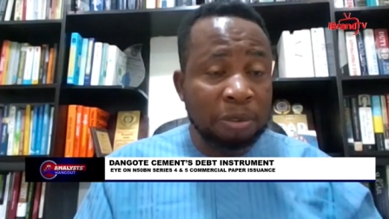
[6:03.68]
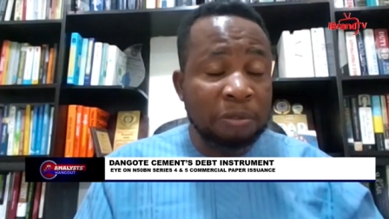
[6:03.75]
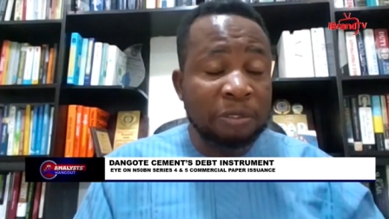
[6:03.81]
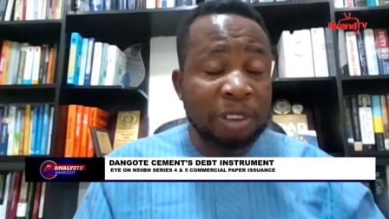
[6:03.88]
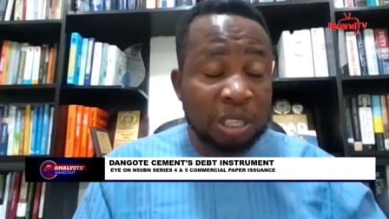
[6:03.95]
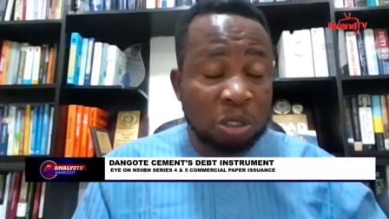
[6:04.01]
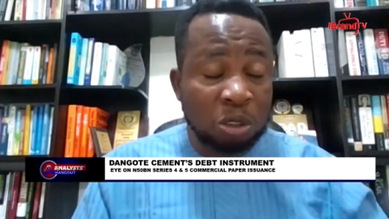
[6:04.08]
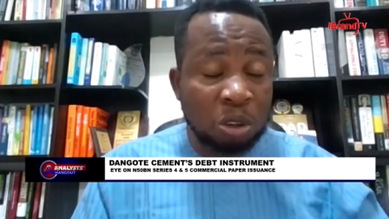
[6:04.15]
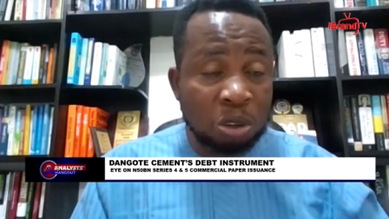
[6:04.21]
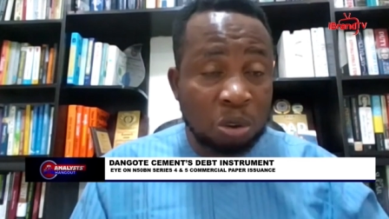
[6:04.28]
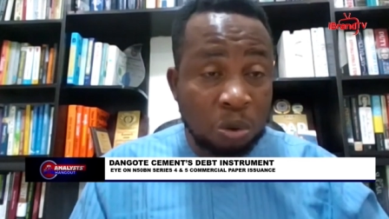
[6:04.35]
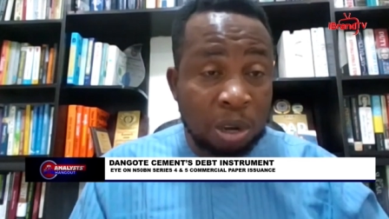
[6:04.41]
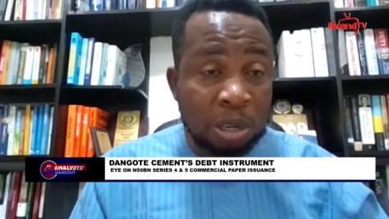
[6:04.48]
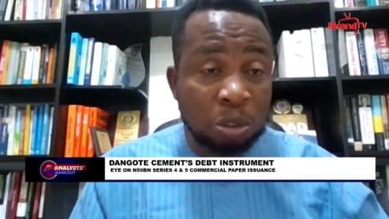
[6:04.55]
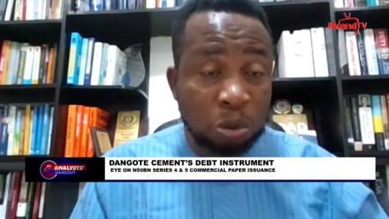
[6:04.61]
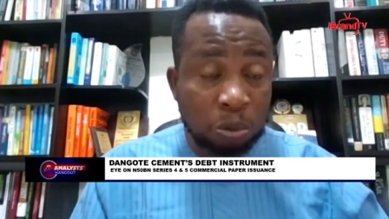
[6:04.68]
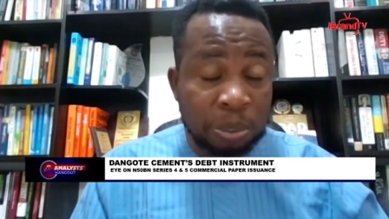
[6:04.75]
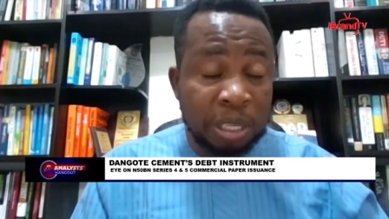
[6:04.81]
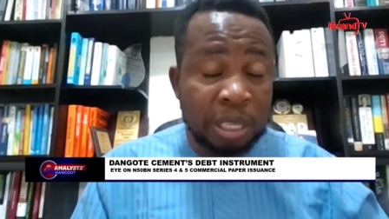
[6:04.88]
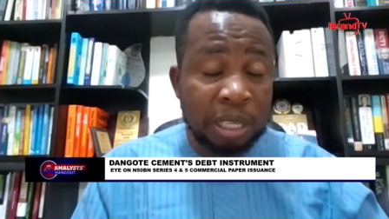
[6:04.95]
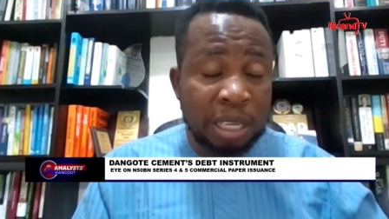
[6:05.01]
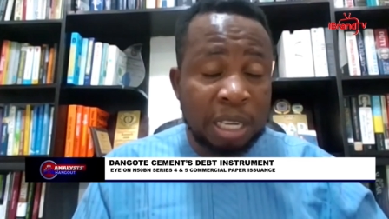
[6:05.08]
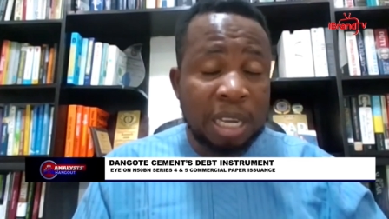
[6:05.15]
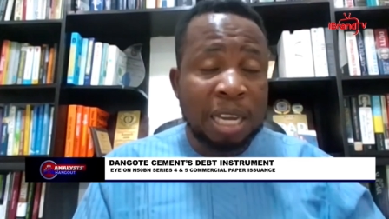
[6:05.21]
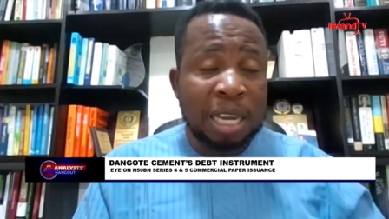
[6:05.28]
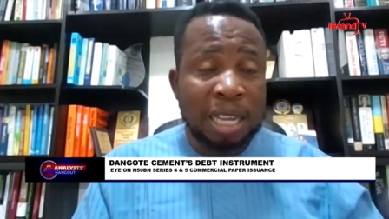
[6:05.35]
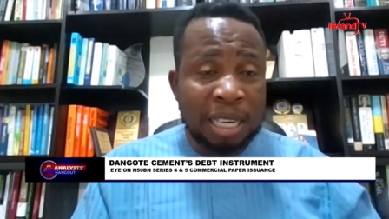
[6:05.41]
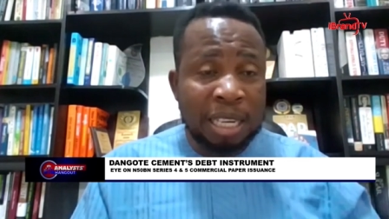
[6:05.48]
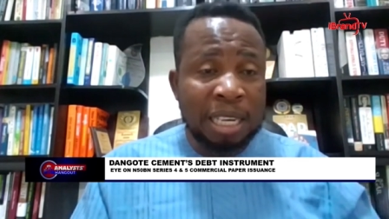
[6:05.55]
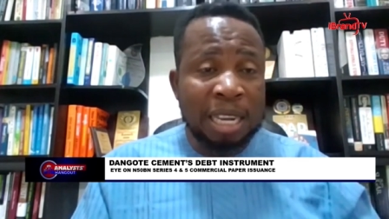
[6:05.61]
type of investor you want to be.
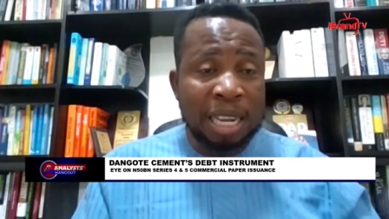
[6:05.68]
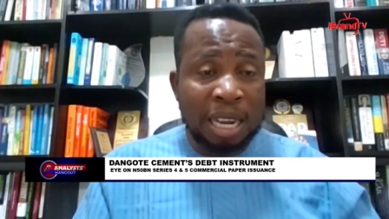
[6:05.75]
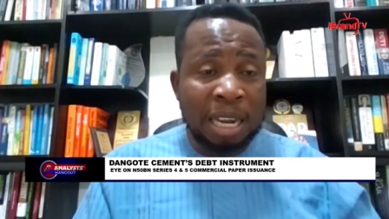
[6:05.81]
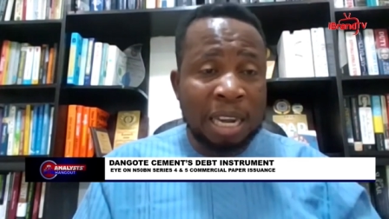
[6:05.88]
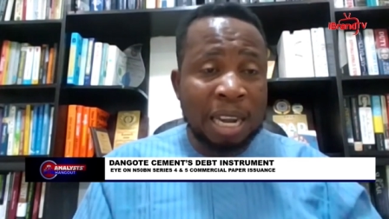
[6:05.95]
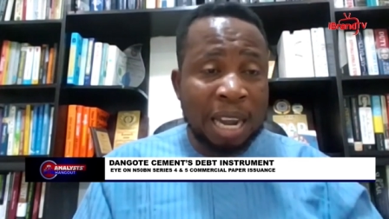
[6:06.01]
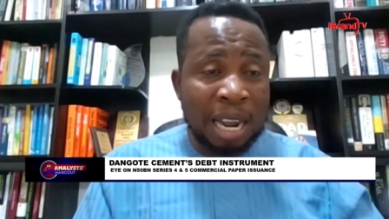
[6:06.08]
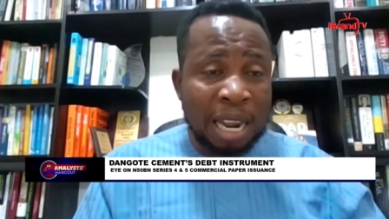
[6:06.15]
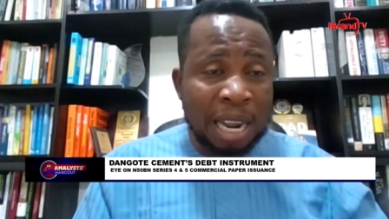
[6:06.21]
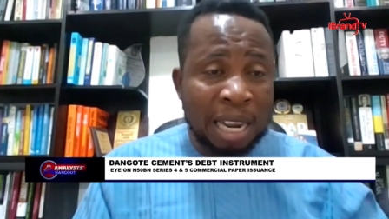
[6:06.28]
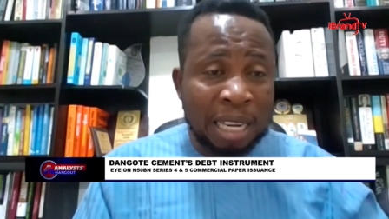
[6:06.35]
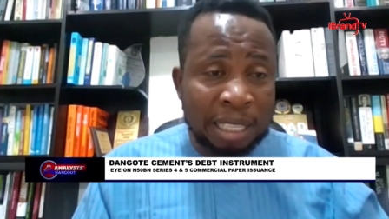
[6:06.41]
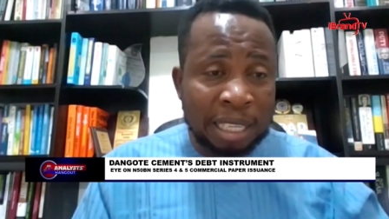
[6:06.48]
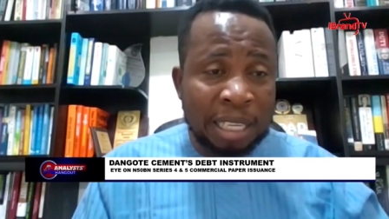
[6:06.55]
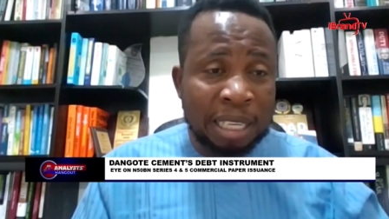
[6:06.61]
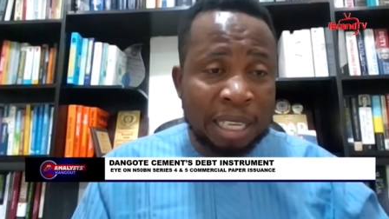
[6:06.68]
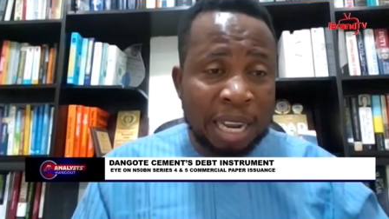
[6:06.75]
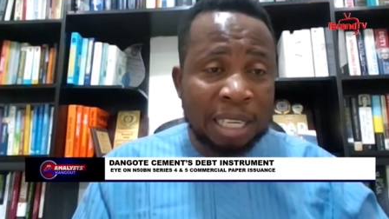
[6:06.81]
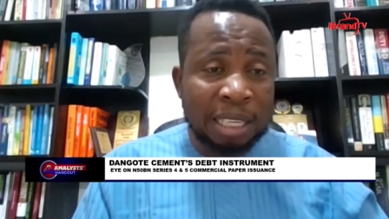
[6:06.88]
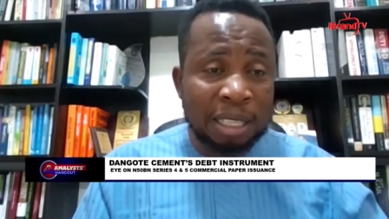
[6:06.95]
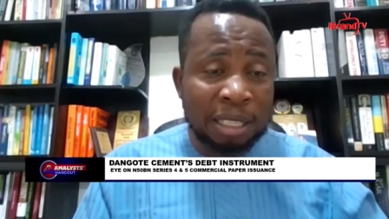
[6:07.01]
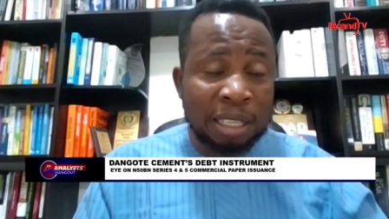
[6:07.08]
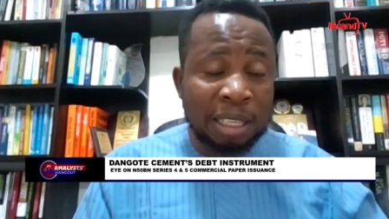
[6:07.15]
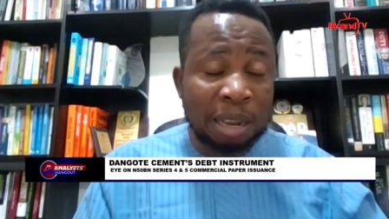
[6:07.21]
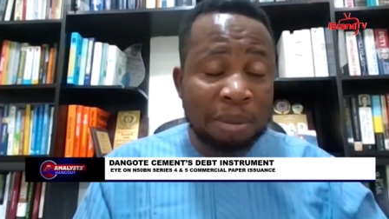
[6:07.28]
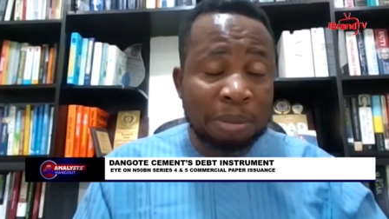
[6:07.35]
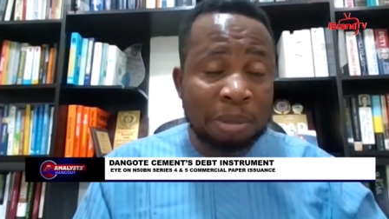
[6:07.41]
Okay. I think that is